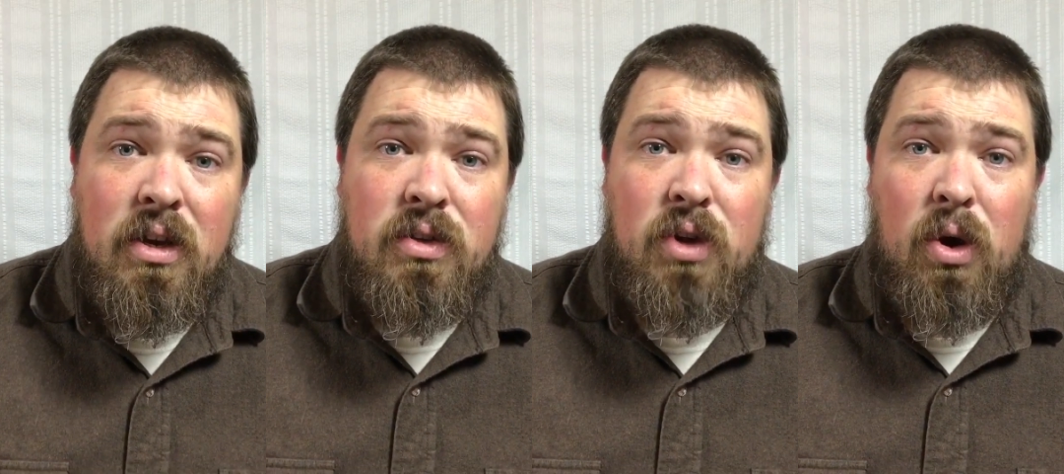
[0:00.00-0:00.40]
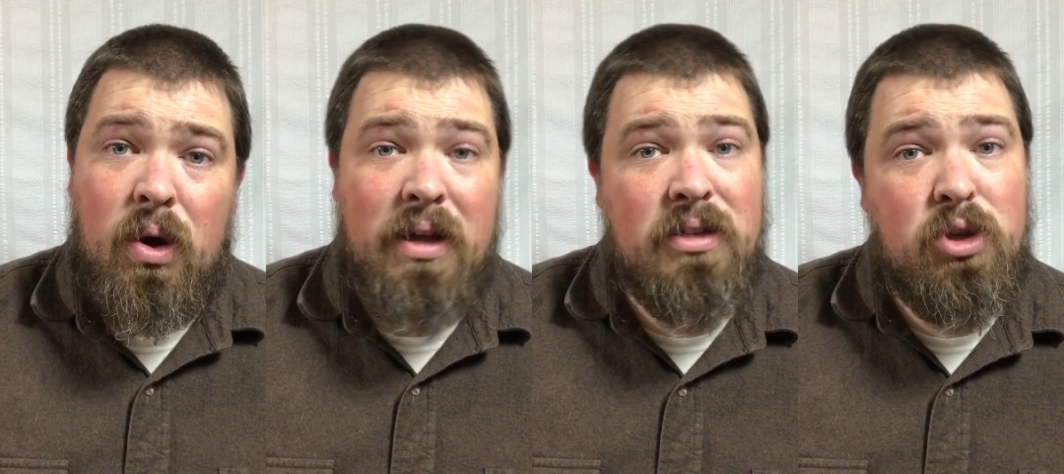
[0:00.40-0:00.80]

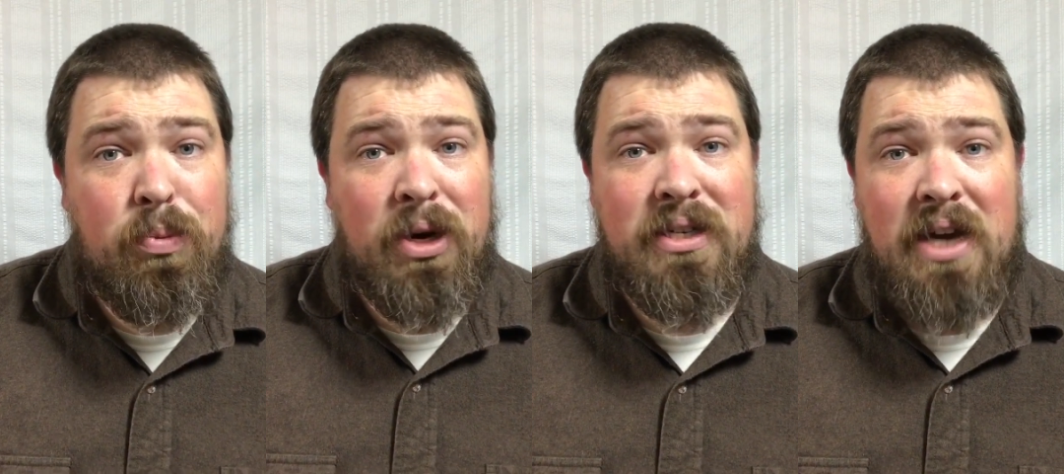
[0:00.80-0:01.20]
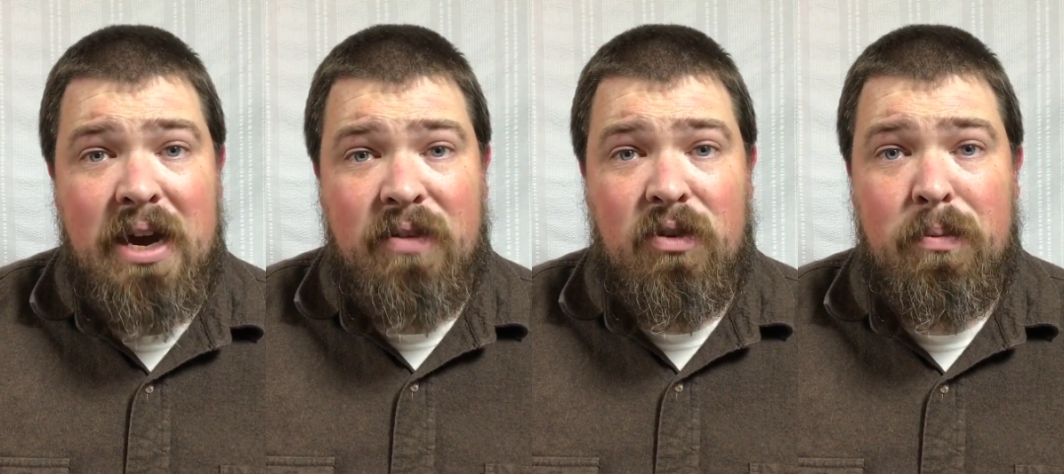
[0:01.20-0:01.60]
So super
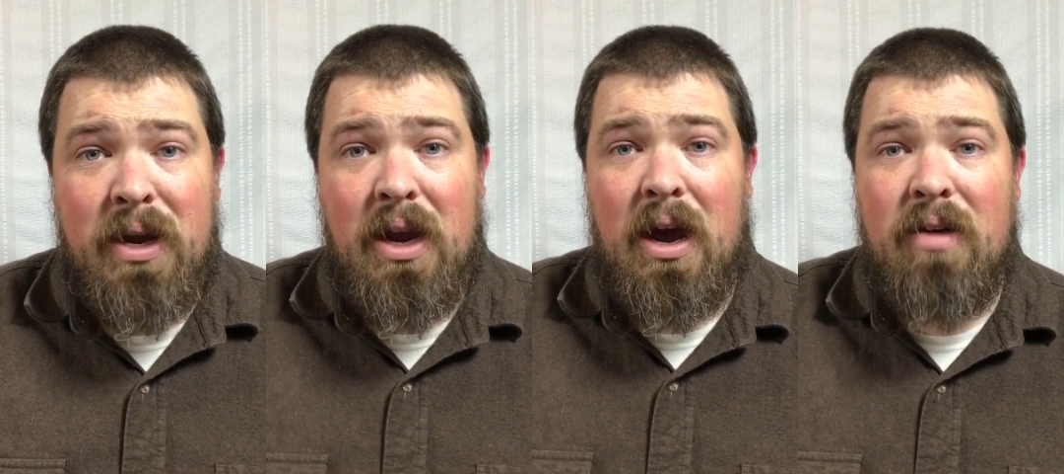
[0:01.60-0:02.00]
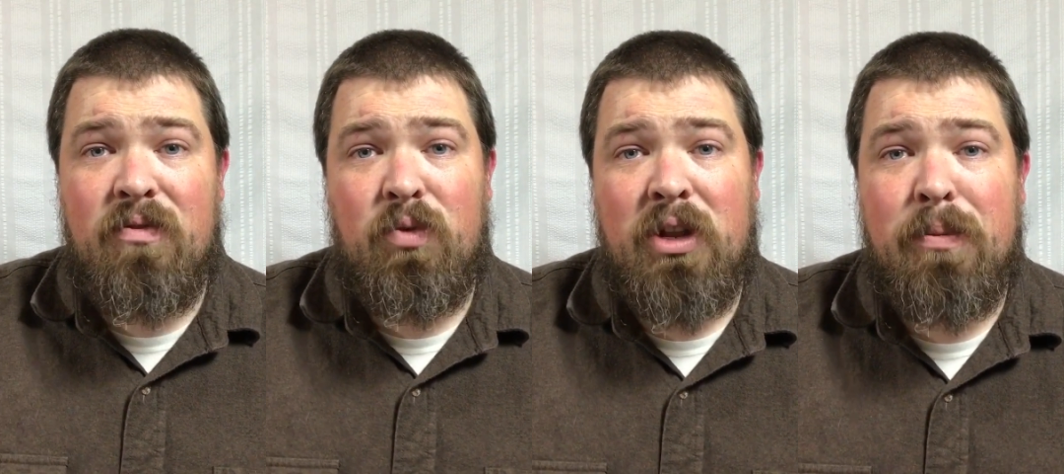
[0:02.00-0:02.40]
exciting for me.
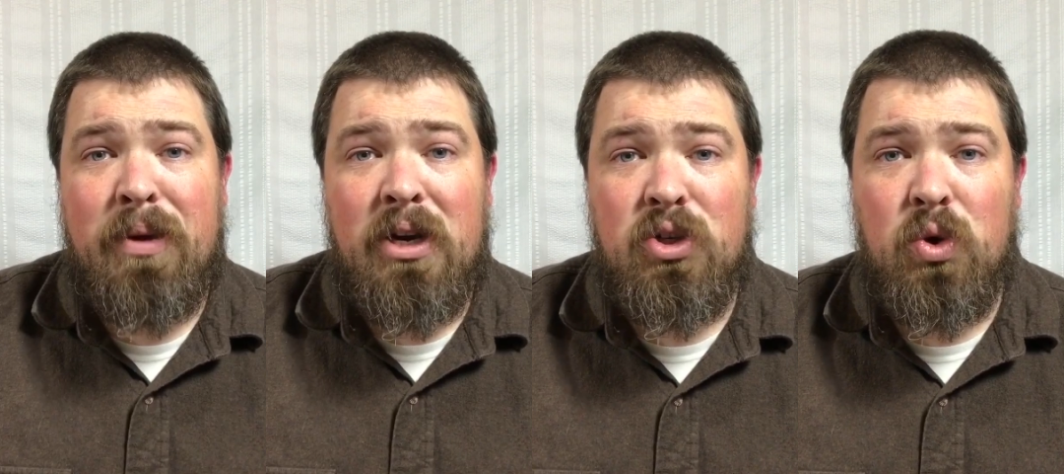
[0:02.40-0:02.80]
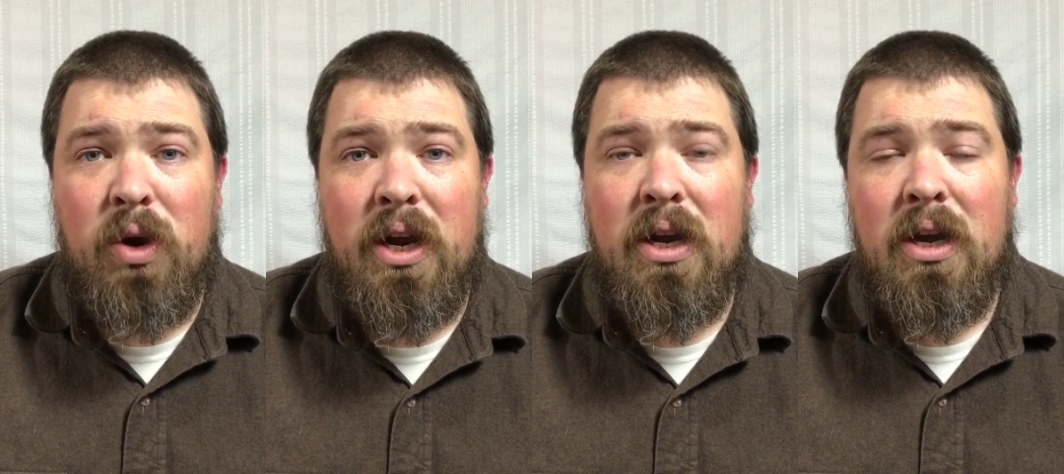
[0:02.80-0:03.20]
I've really been
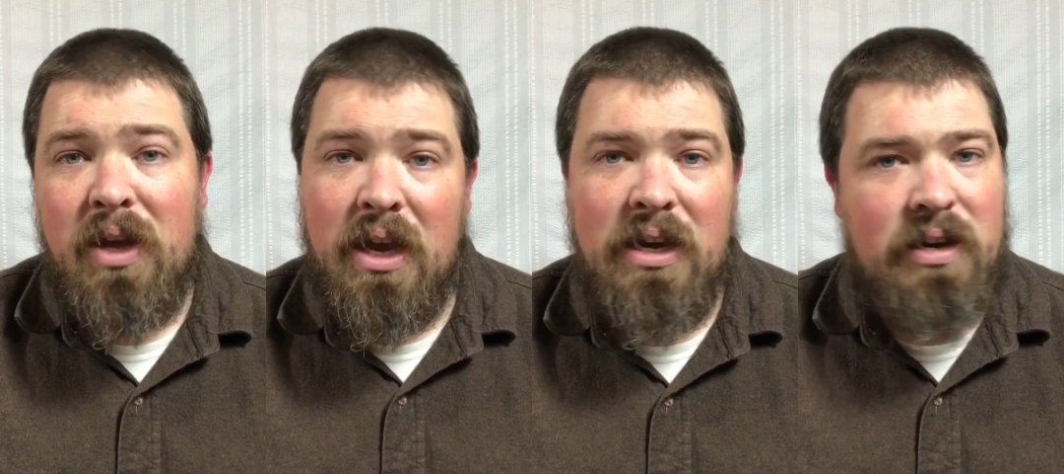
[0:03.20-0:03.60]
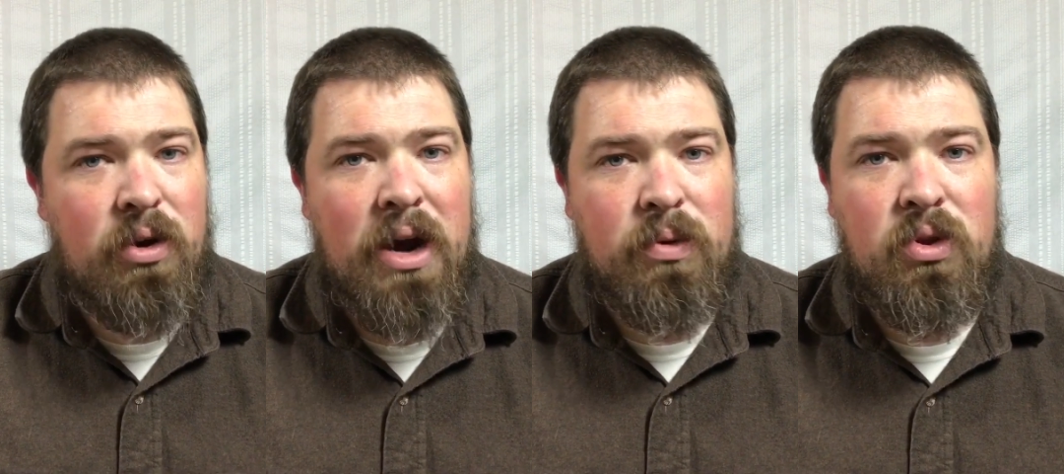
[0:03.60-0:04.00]
enjoying getting to
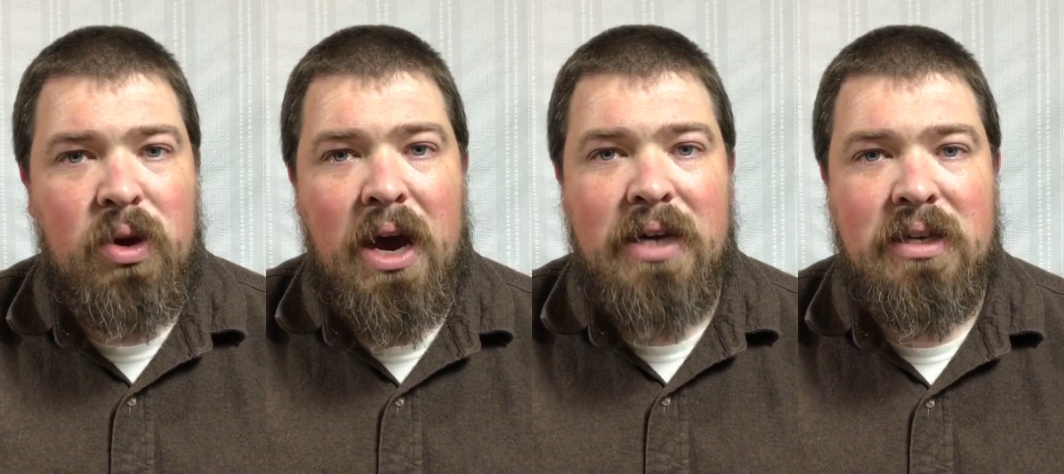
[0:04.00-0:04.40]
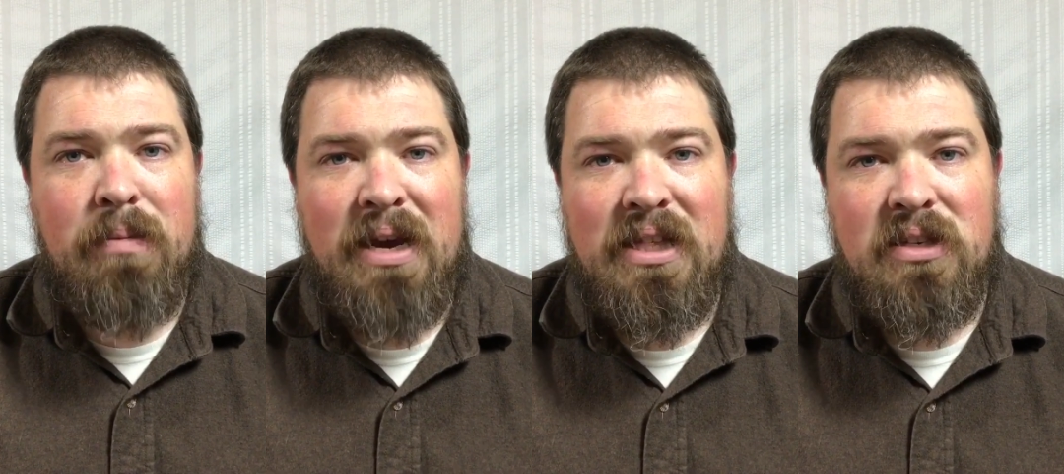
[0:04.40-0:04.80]
interact with you guys and
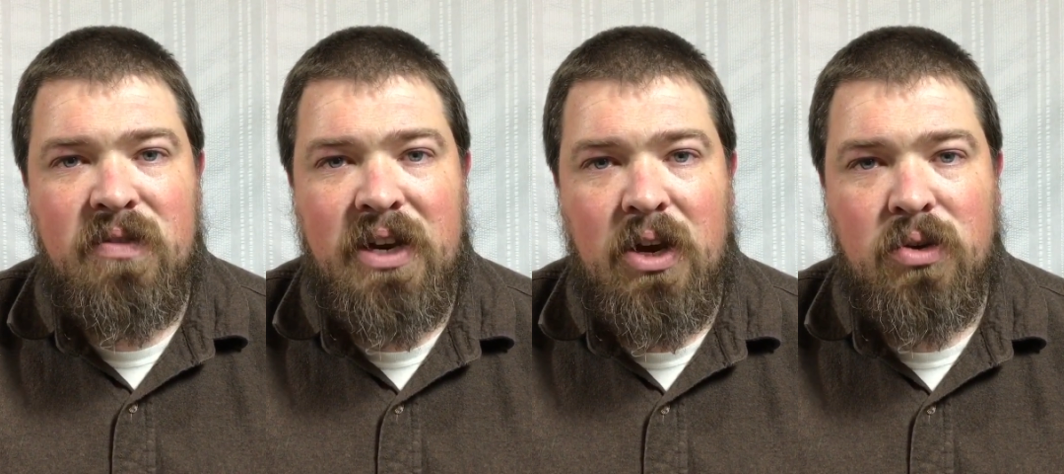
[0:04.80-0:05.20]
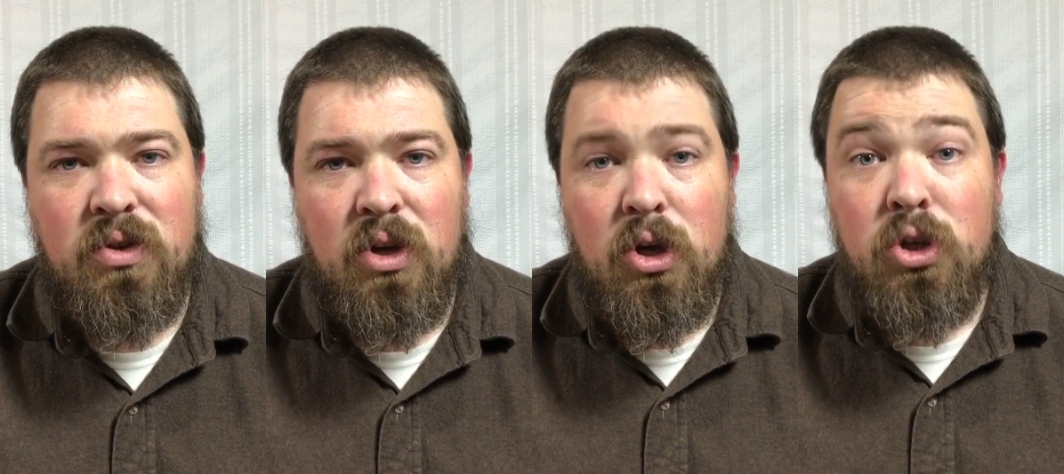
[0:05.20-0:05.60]
to make these
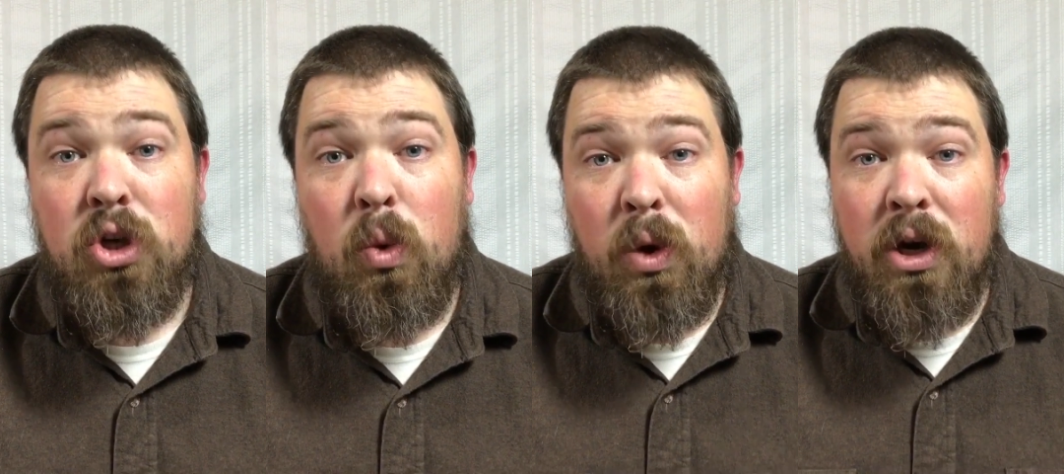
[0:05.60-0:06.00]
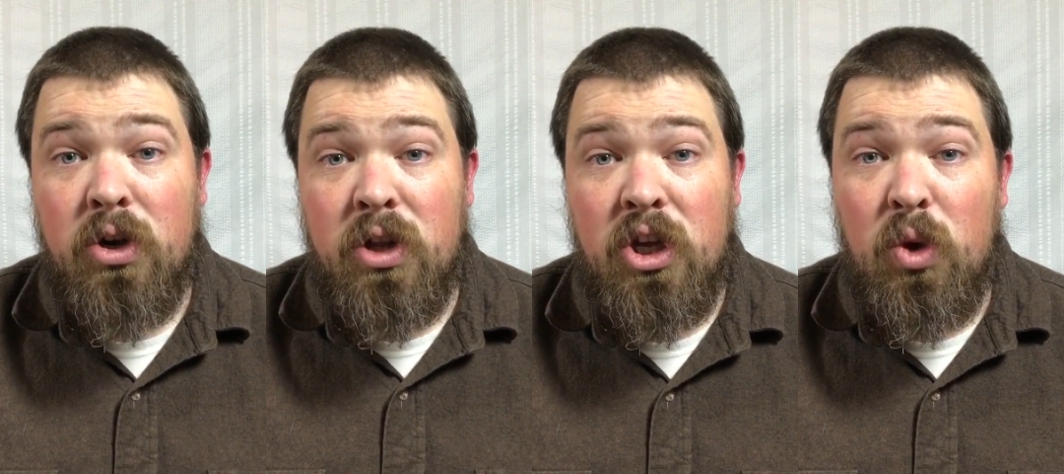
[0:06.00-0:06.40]
videos. So we're gonna
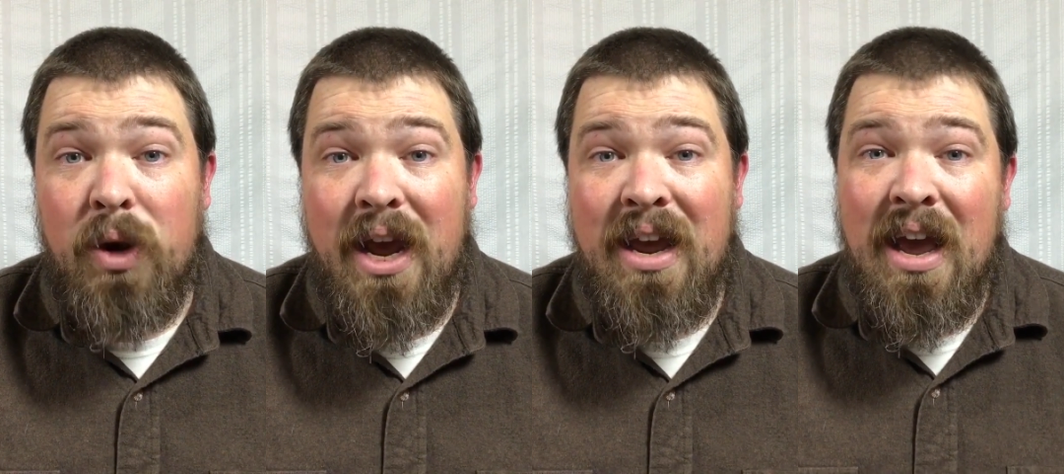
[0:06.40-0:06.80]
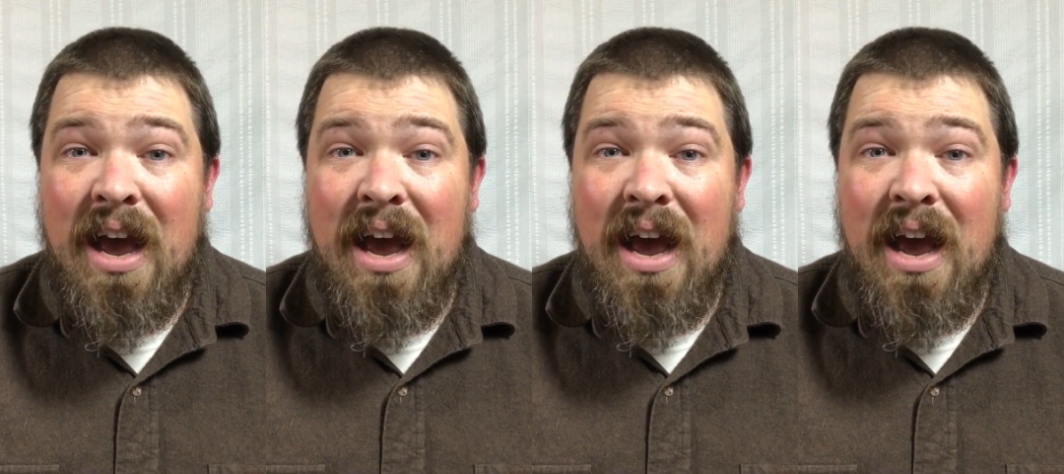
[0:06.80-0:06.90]
do the Q&A.